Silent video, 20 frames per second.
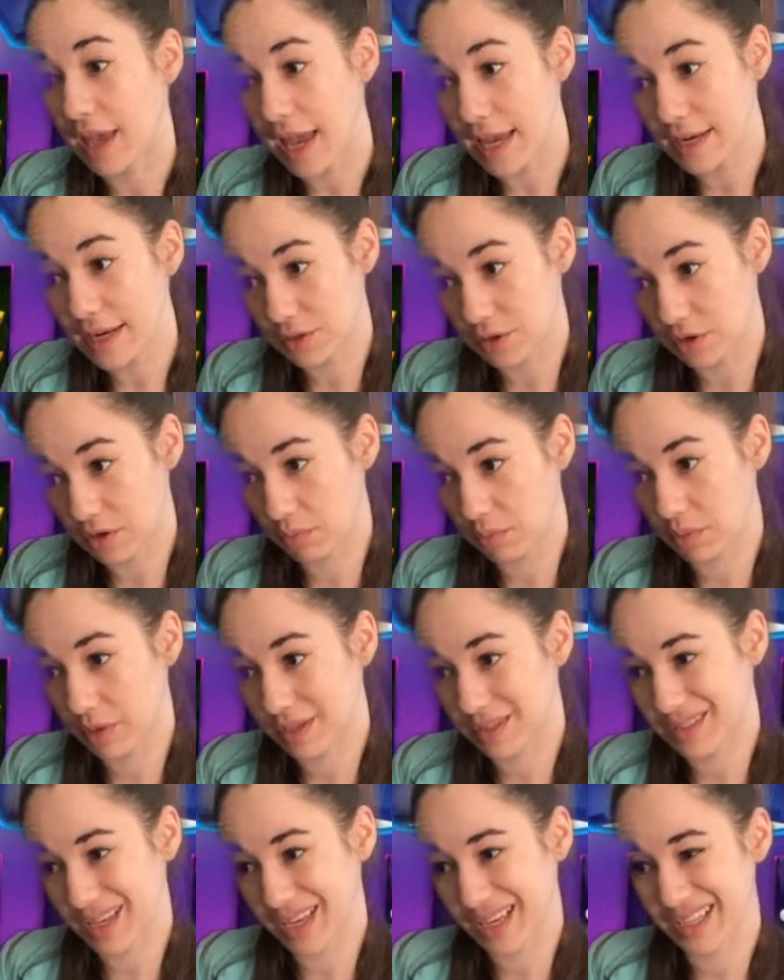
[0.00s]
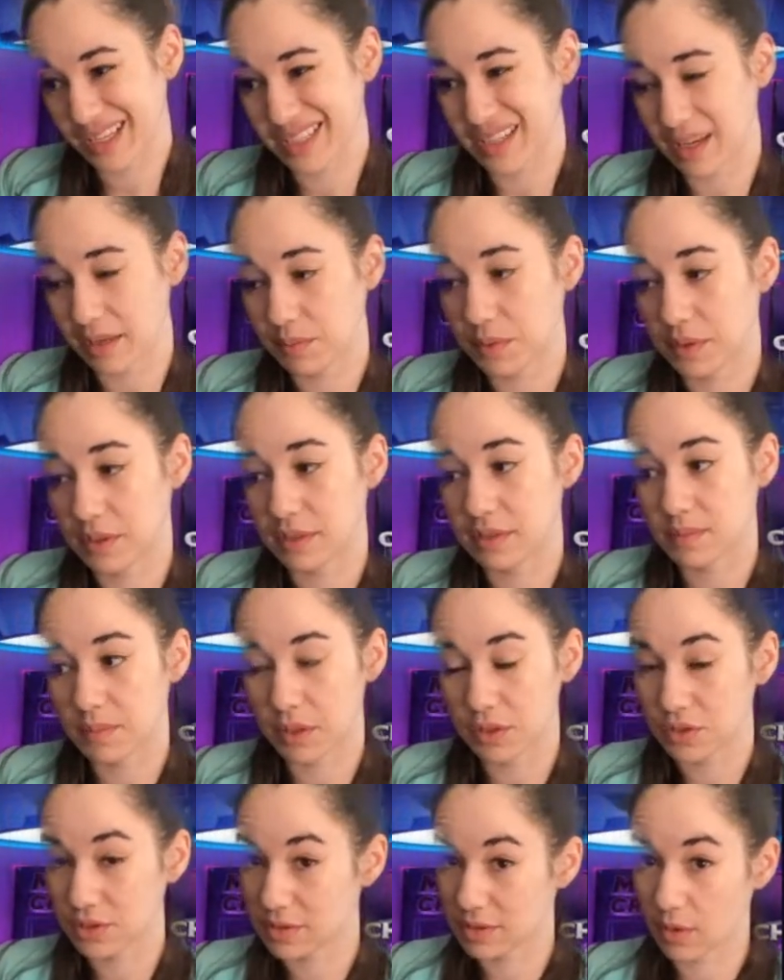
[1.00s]
enter because I can type in as
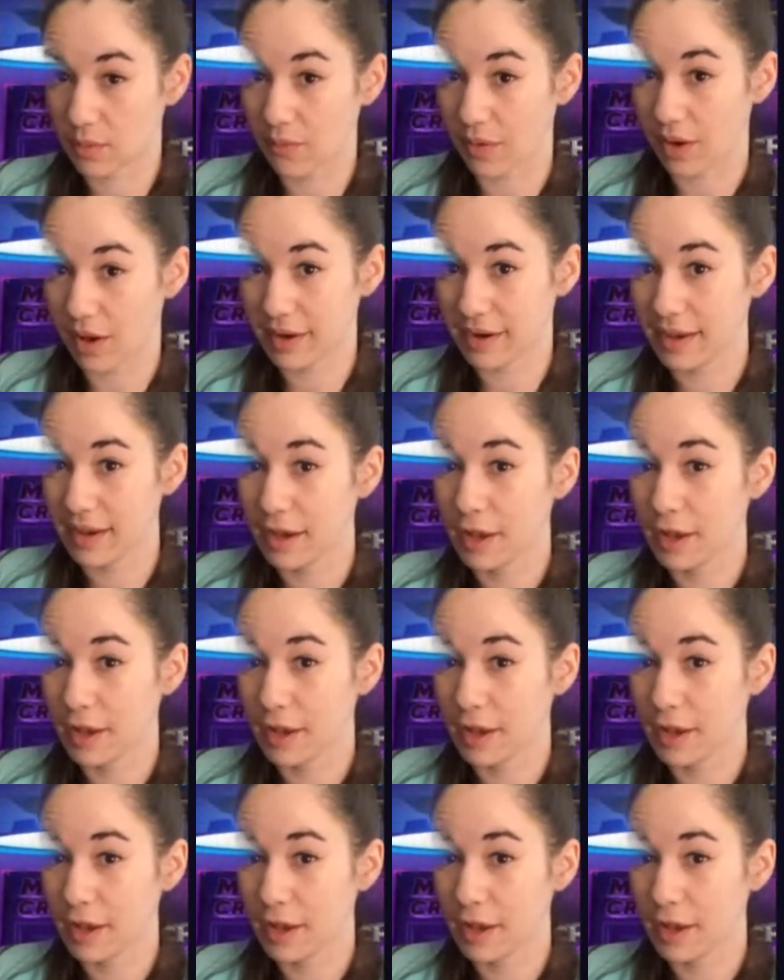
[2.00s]
much as I want,